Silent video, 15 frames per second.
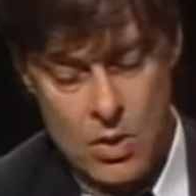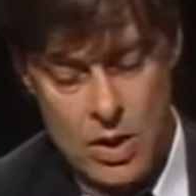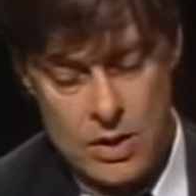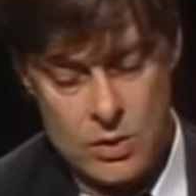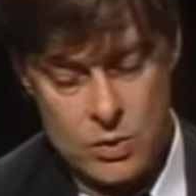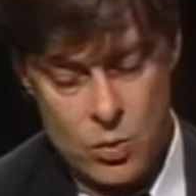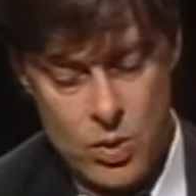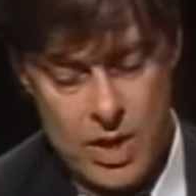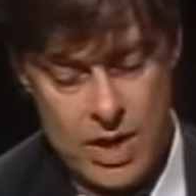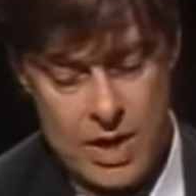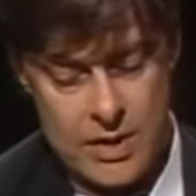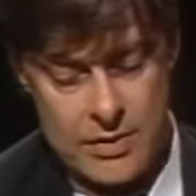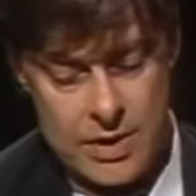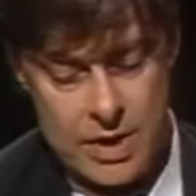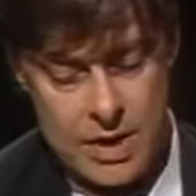It's
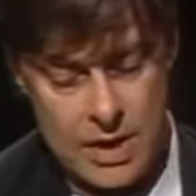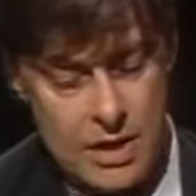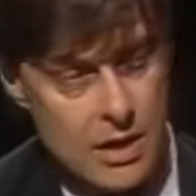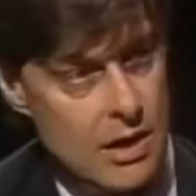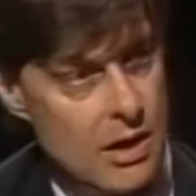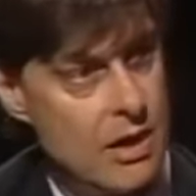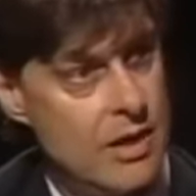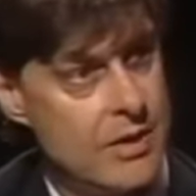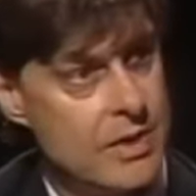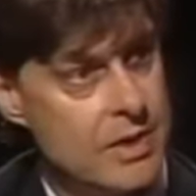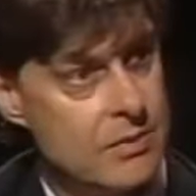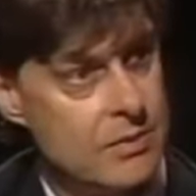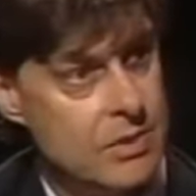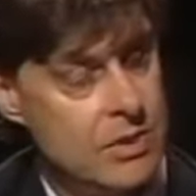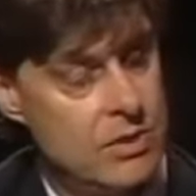where the
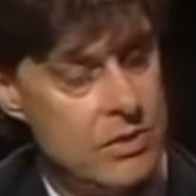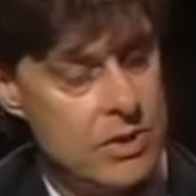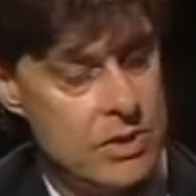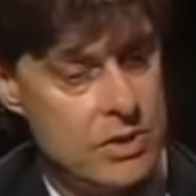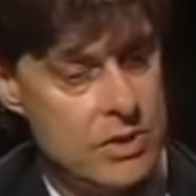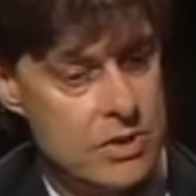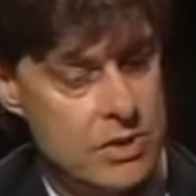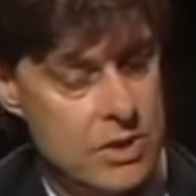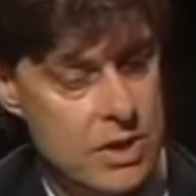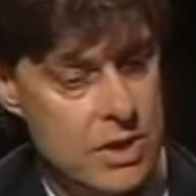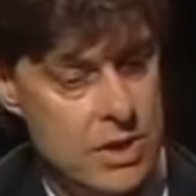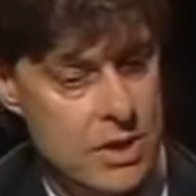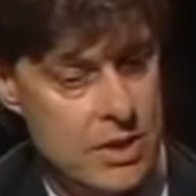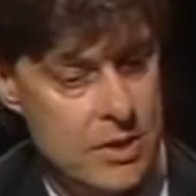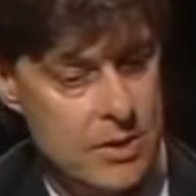last Jewish
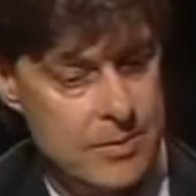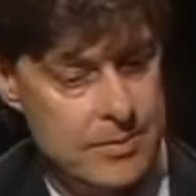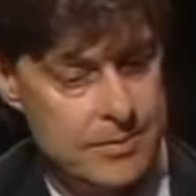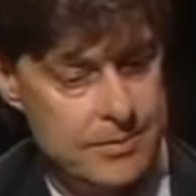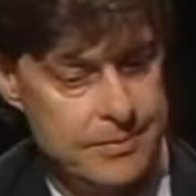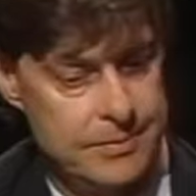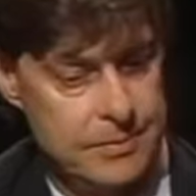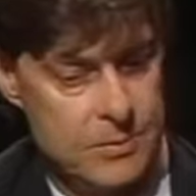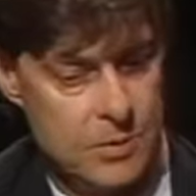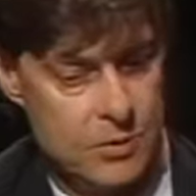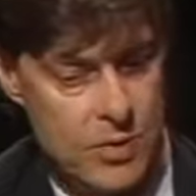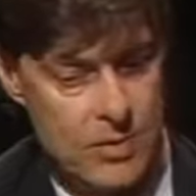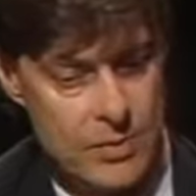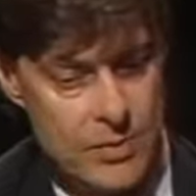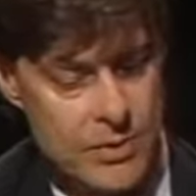um,
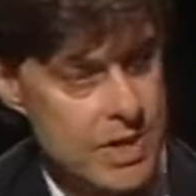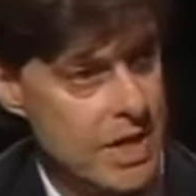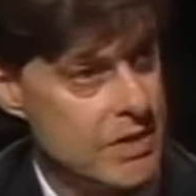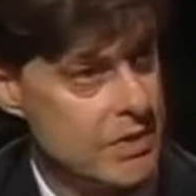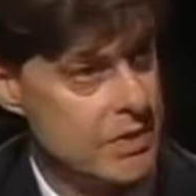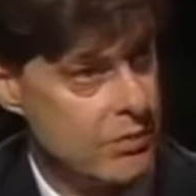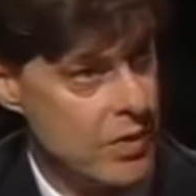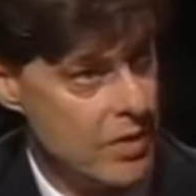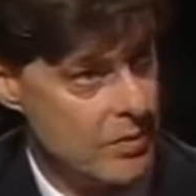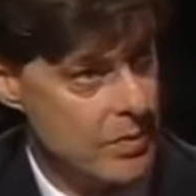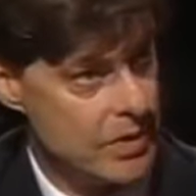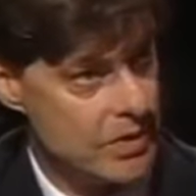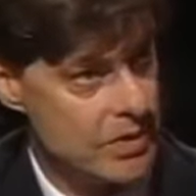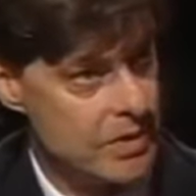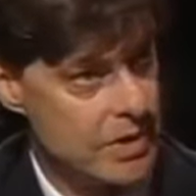rebels against the
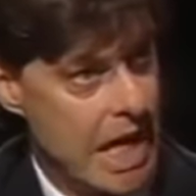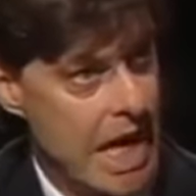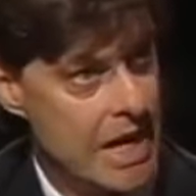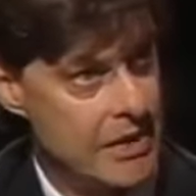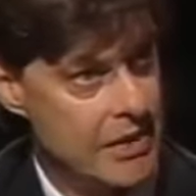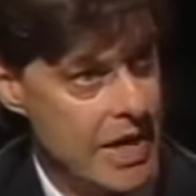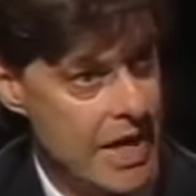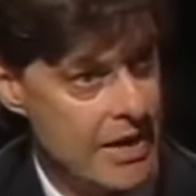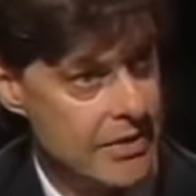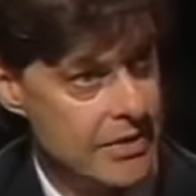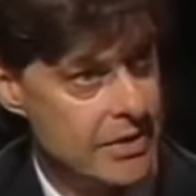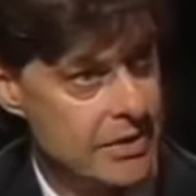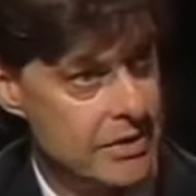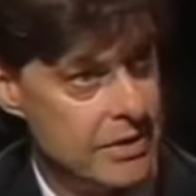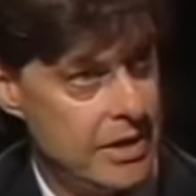Romans held
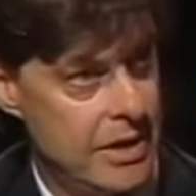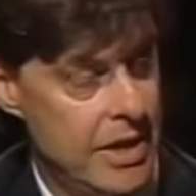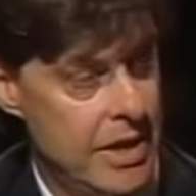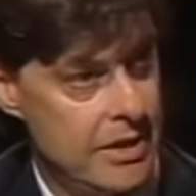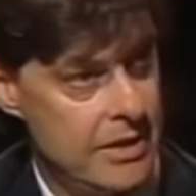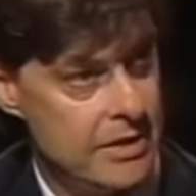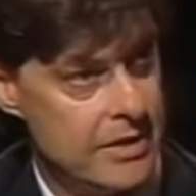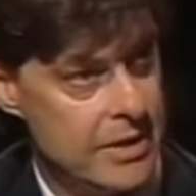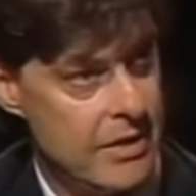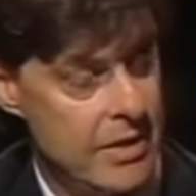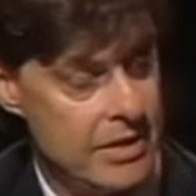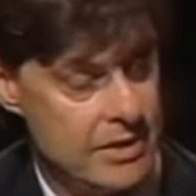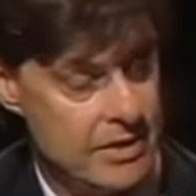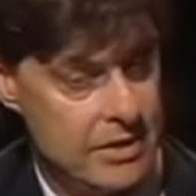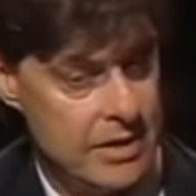out in AD,
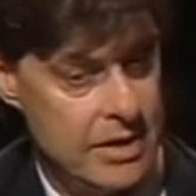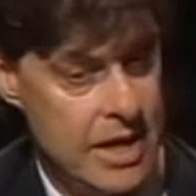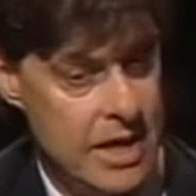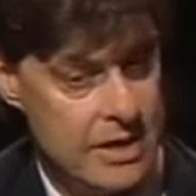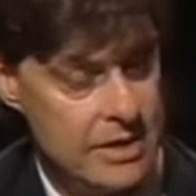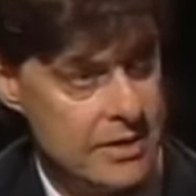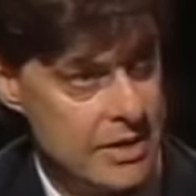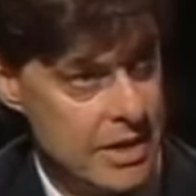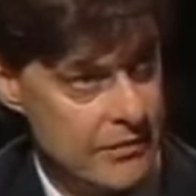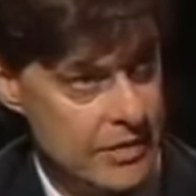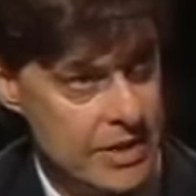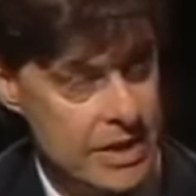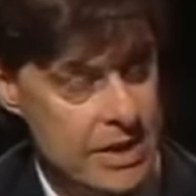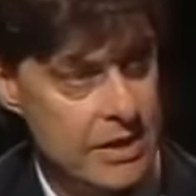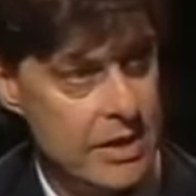until in AD
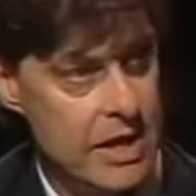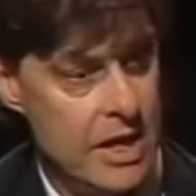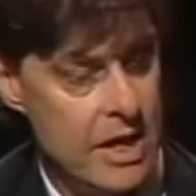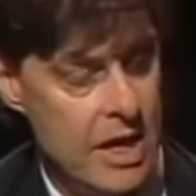70.